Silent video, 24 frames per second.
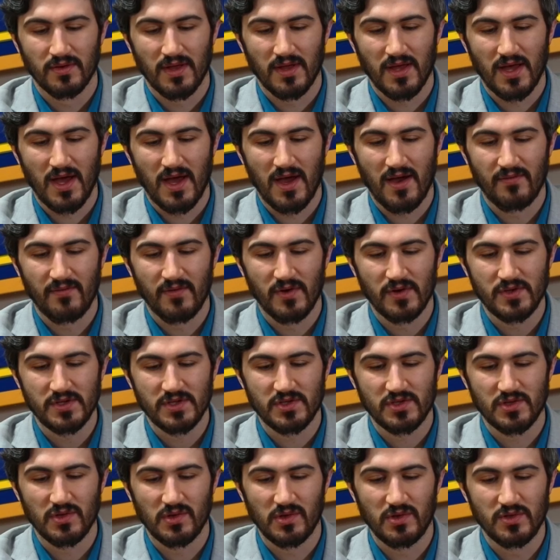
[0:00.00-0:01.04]
effort
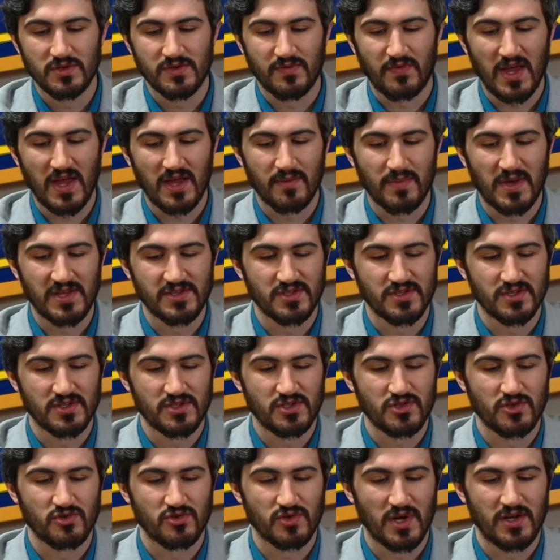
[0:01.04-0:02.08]
to use fake messages
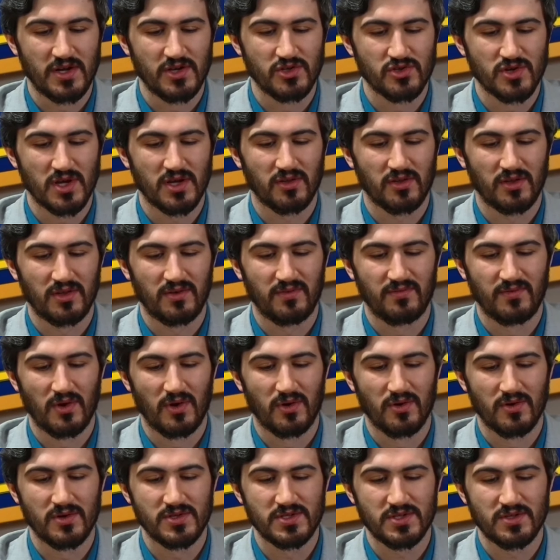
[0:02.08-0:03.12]
to try to trick Clinton
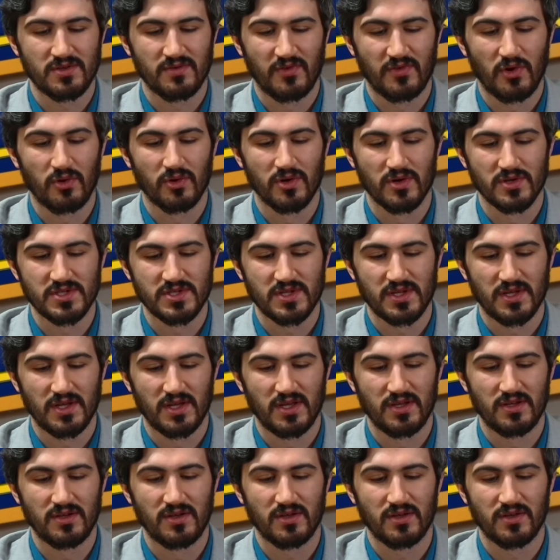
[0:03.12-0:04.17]
voters
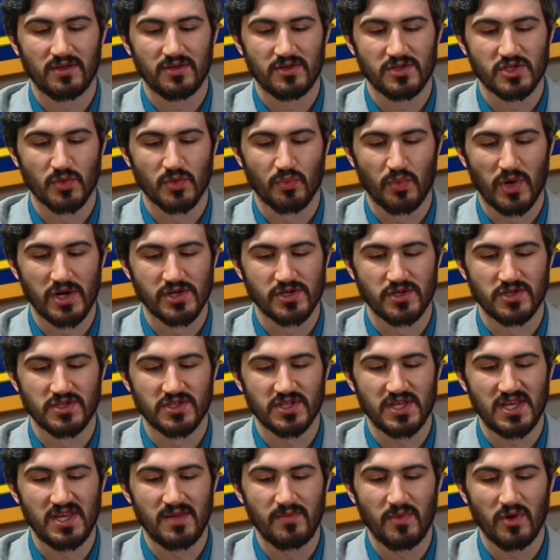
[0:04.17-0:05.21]
in suppression
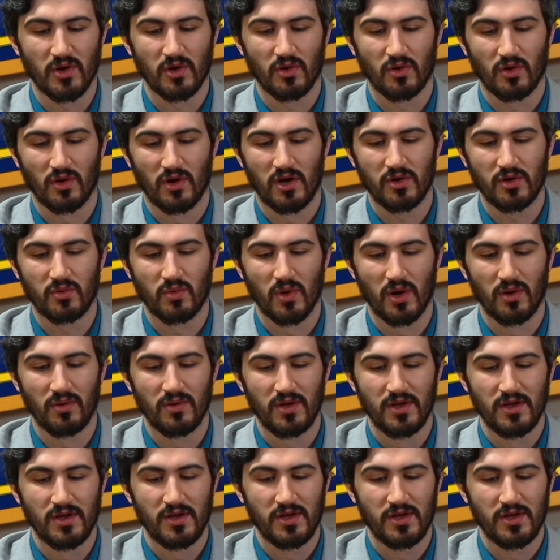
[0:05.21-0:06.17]
scheme, unquote.